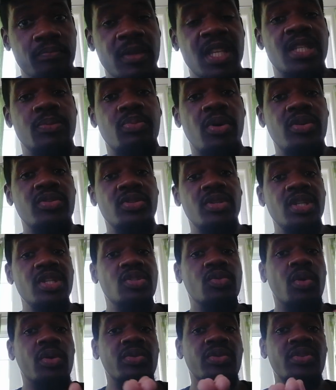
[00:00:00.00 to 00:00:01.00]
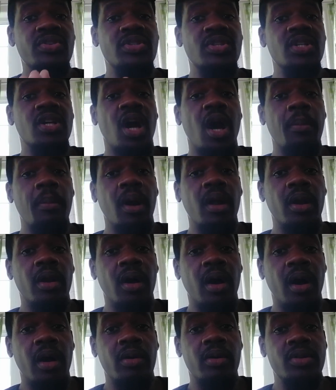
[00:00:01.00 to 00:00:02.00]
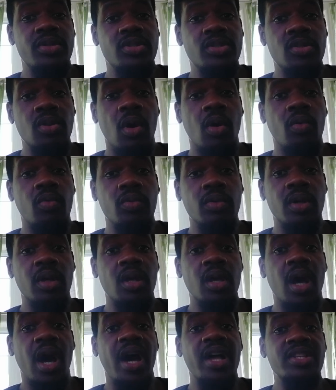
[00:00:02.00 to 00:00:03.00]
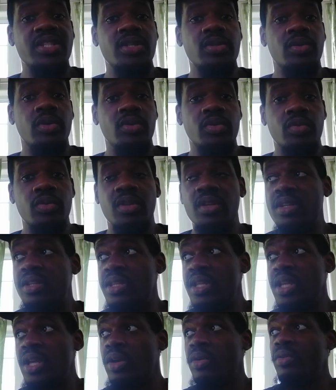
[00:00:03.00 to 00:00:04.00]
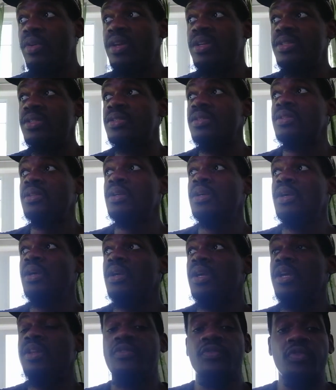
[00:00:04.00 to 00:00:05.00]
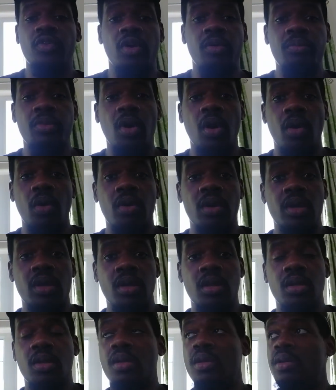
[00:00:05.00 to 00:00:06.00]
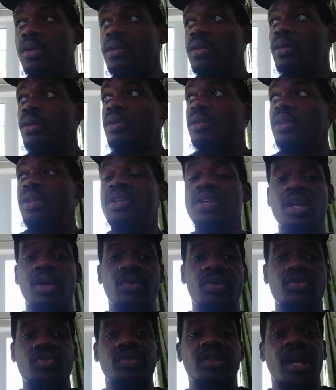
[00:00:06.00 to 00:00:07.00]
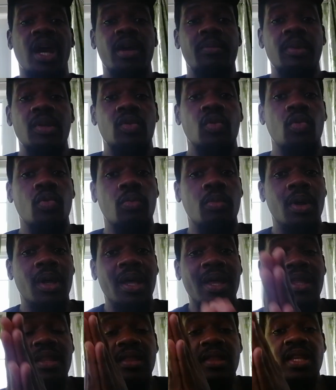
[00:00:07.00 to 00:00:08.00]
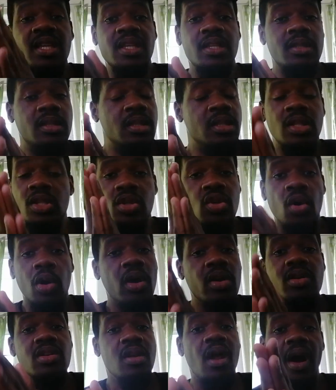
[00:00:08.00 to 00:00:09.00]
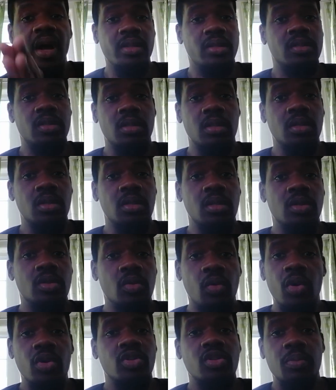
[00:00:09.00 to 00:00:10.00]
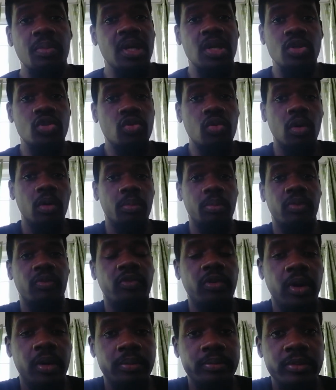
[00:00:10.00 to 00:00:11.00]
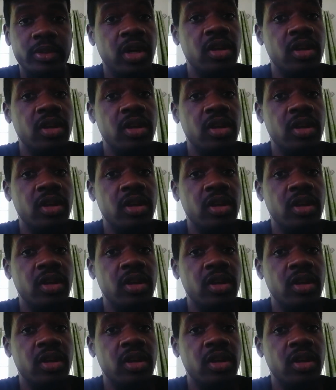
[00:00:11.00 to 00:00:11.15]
This virgin is going to see Kamala Harris down and send her to the nearest infirmary, the nearest retirement home. You're not going to beat Trump, fam.